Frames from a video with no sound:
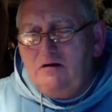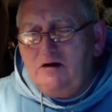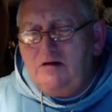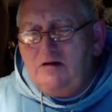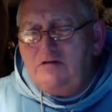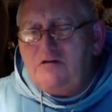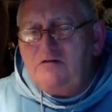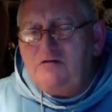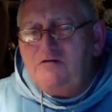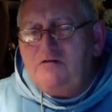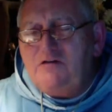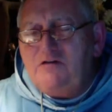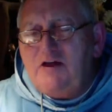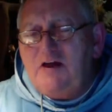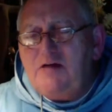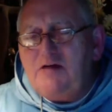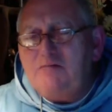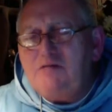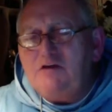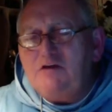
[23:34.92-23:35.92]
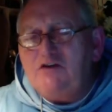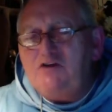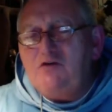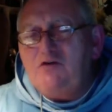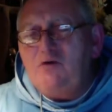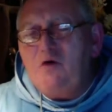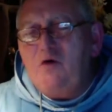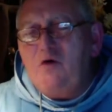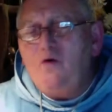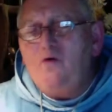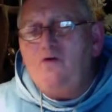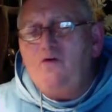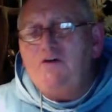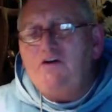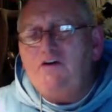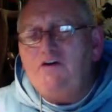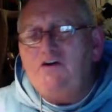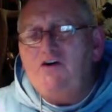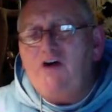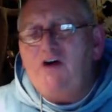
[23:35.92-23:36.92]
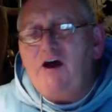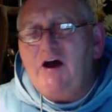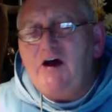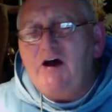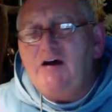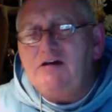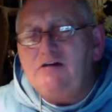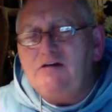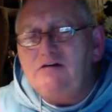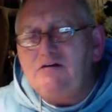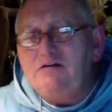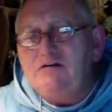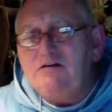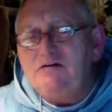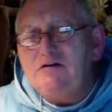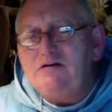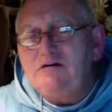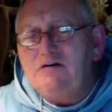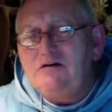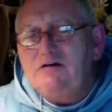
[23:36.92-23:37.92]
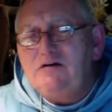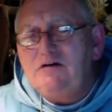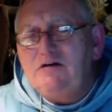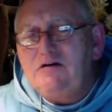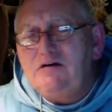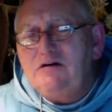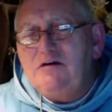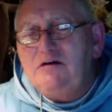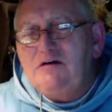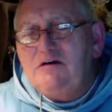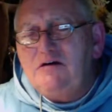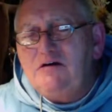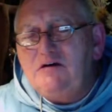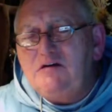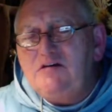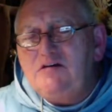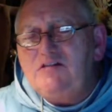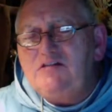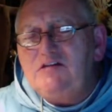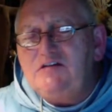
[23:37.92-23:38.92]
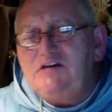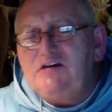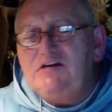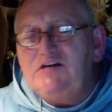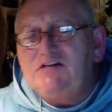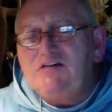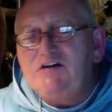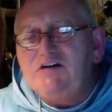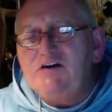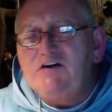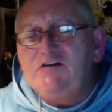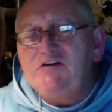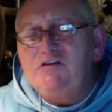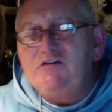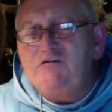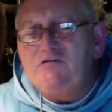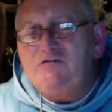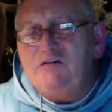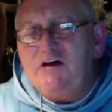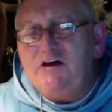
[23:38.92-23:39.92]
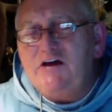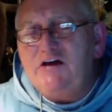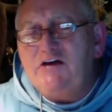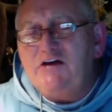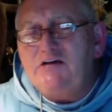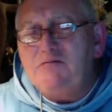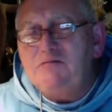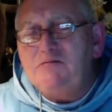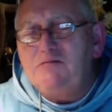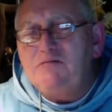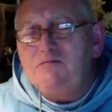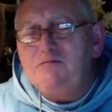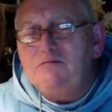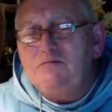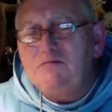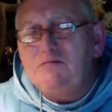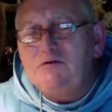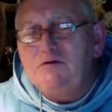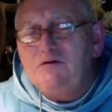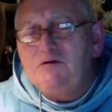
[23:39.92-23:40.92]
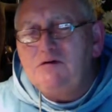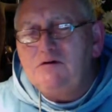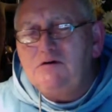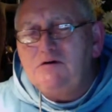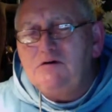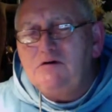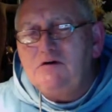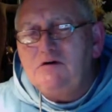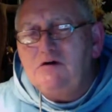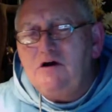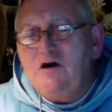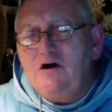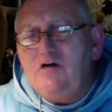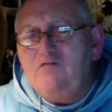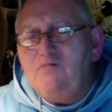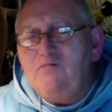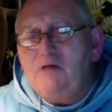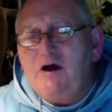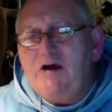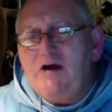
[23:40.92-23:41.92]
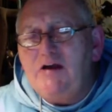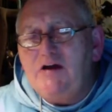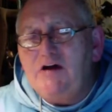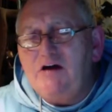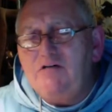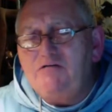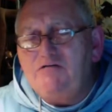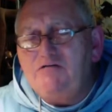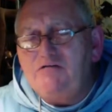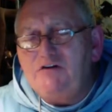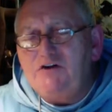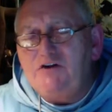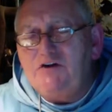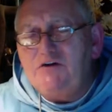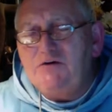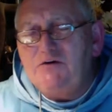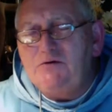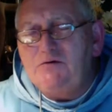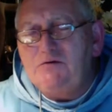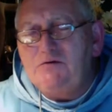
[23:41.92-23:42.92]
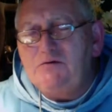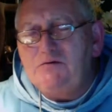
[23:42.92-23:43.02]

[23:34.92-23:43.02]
And the flame that you hold in your hand is the eternal flame of my love for you.